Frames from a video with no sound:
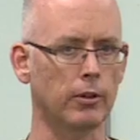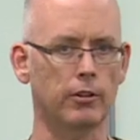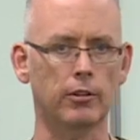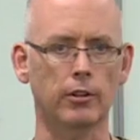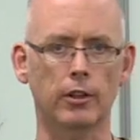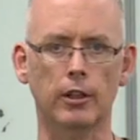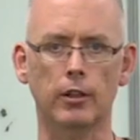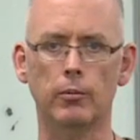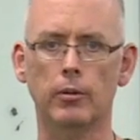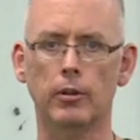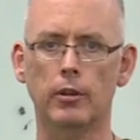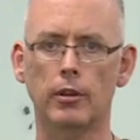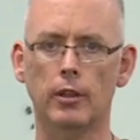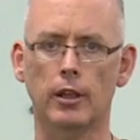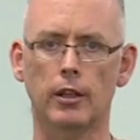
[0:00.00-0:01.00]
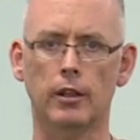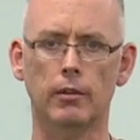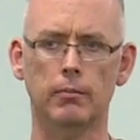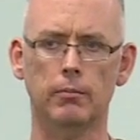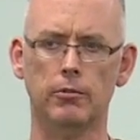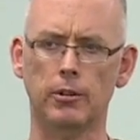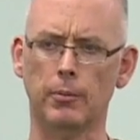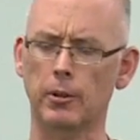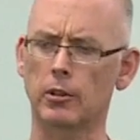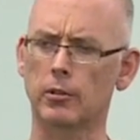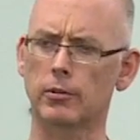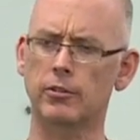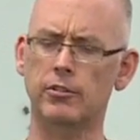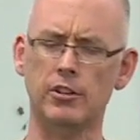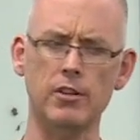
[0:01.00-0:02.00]
recently with something
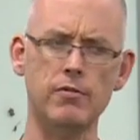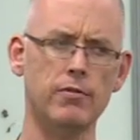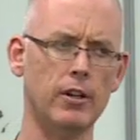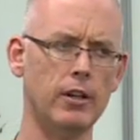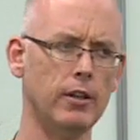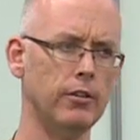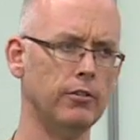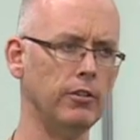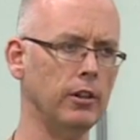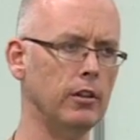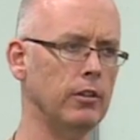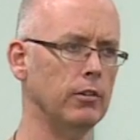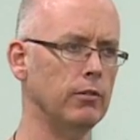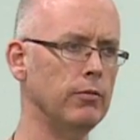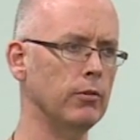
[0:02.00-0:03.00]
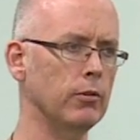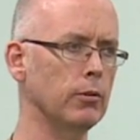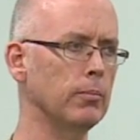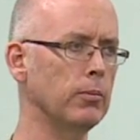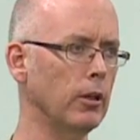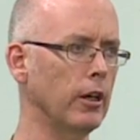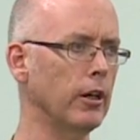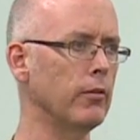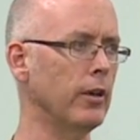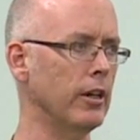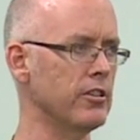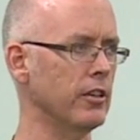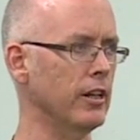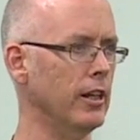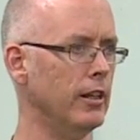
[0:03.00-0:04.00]
called CIFAR, the Centre for Applied
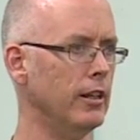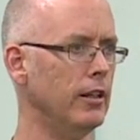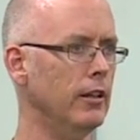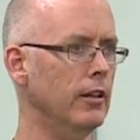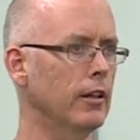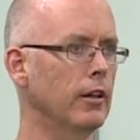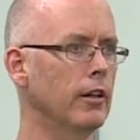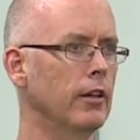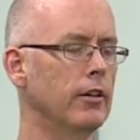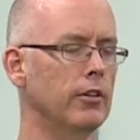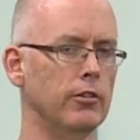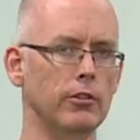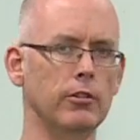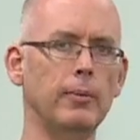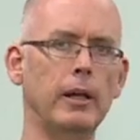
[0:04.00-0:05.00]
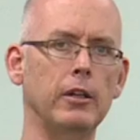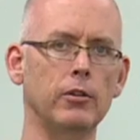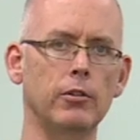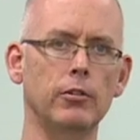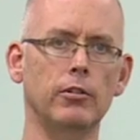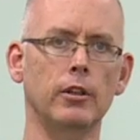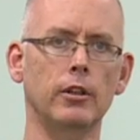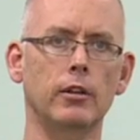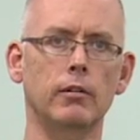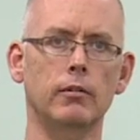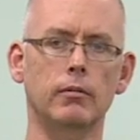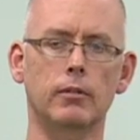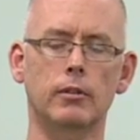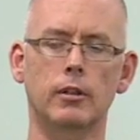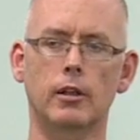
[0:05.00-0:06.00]
Rationality. So it's about using
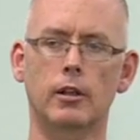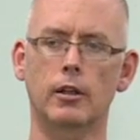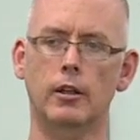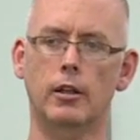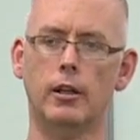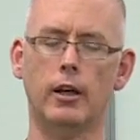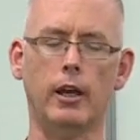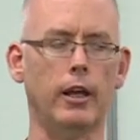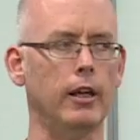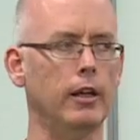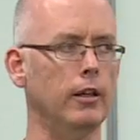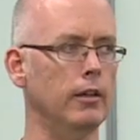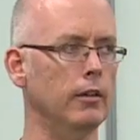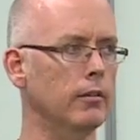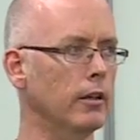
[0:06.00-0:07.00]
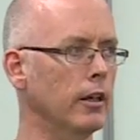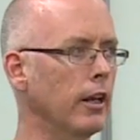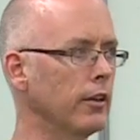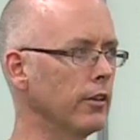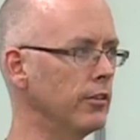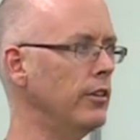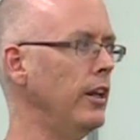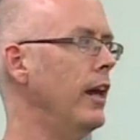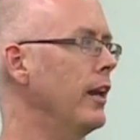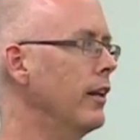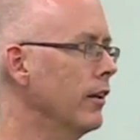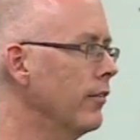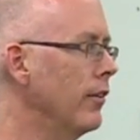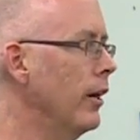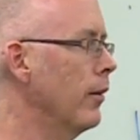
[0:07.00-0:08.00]
an
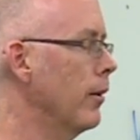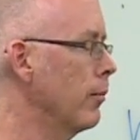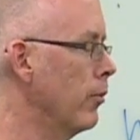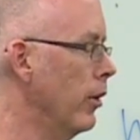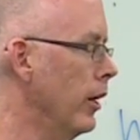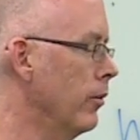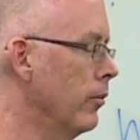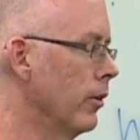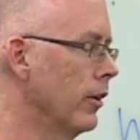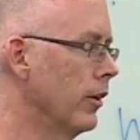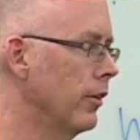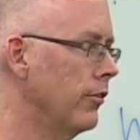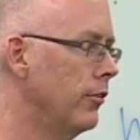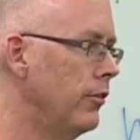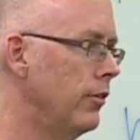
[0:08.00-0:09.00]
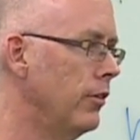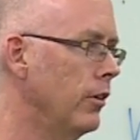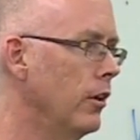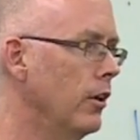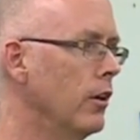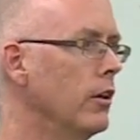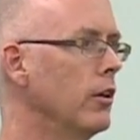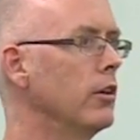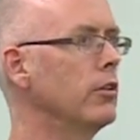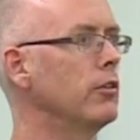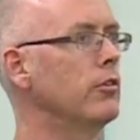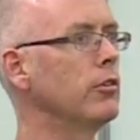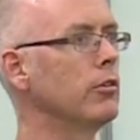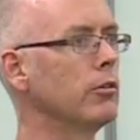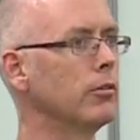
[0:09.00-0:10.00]
understanding of how our brain works
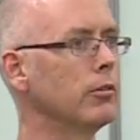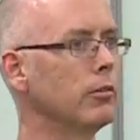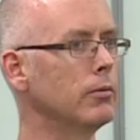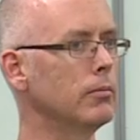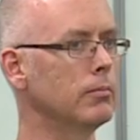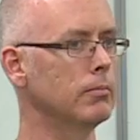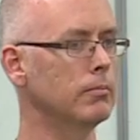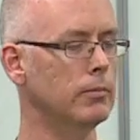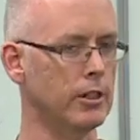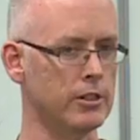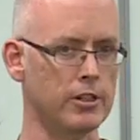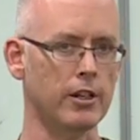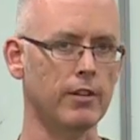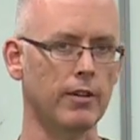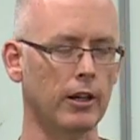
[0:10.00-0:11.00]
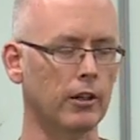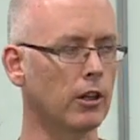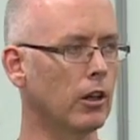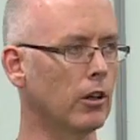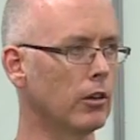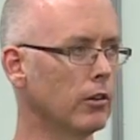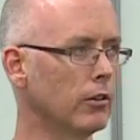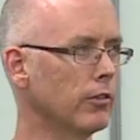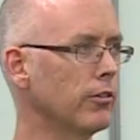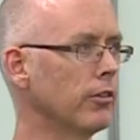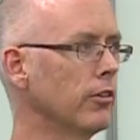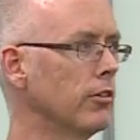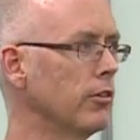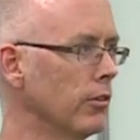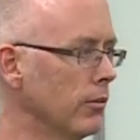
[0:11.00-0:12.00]
to achieve our goals
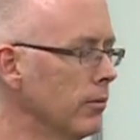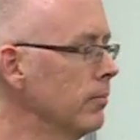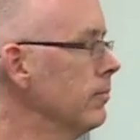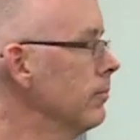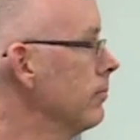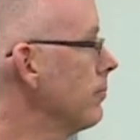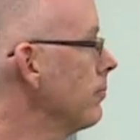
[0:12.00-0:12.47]
and to...